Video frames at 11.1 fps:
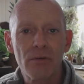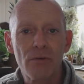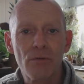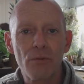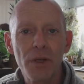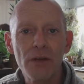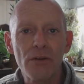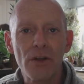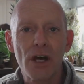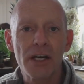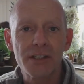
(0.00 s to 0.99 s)

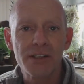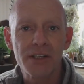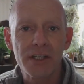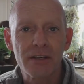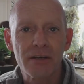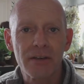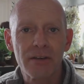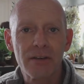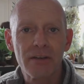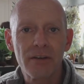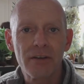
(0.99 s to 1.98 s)
realizing
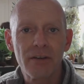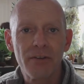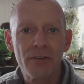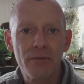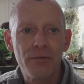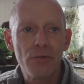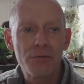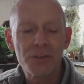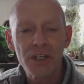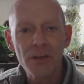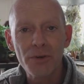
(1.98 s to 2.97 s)
the
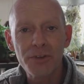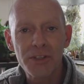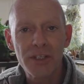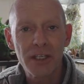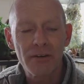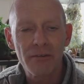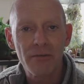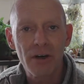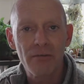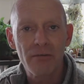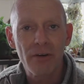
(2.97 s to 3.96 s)
futility
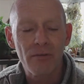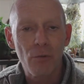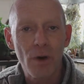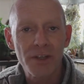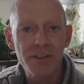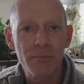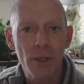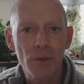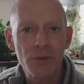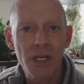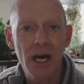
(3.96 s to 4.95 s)
of what's
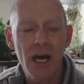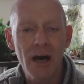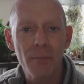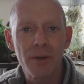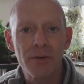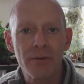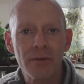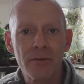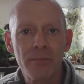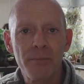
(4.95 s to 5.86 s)
about to happen.